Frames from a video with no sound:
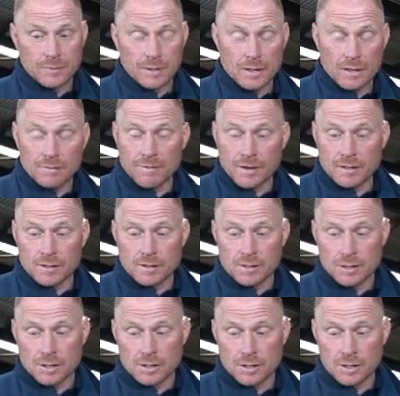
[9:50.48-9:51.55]
And the vet
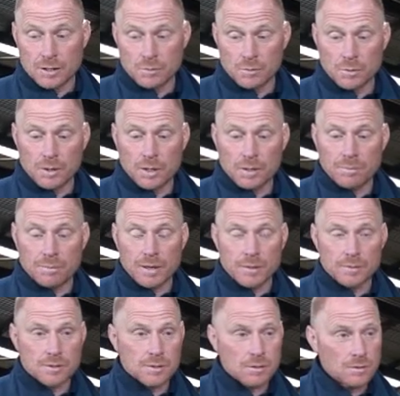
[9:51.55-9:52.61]
suggested that we
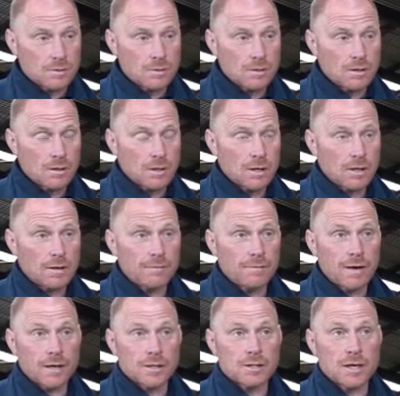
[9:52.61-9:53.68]
perhaps
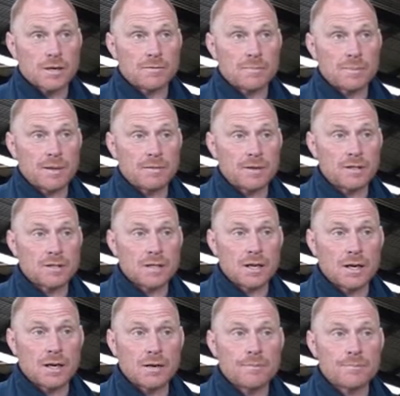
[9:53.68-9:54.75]
vaccinate for
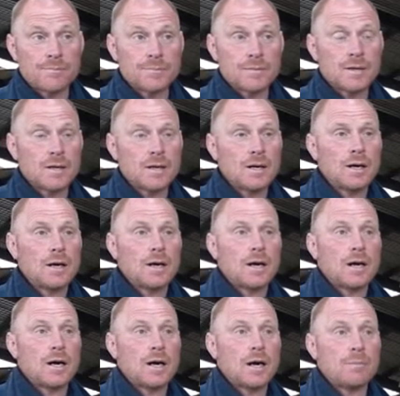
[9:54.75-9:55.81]
BVD,
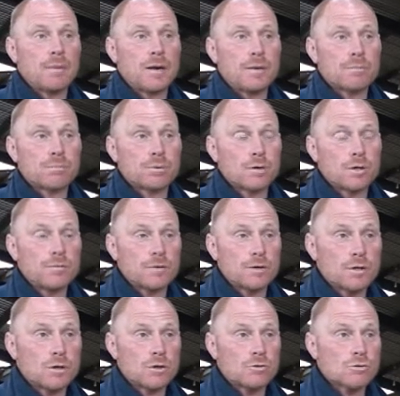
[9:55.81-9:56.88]
improve
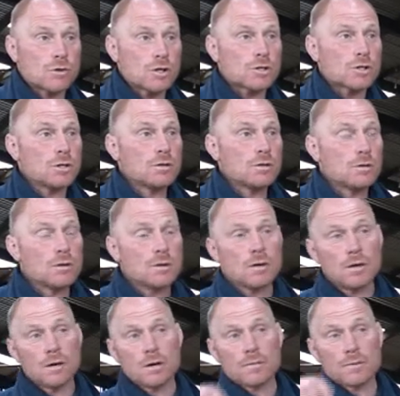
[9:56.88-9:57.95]
the nutrition
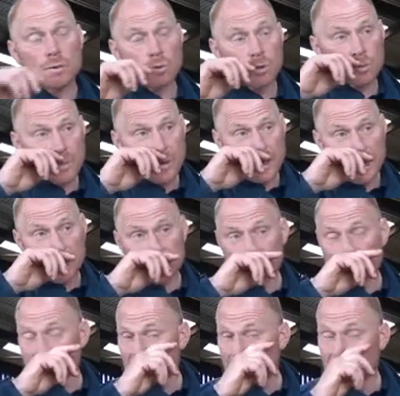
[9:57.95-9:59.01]
of the autumn
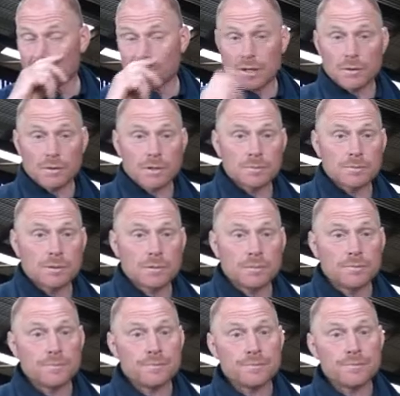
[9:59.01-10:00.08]
calvers when they were going to bull.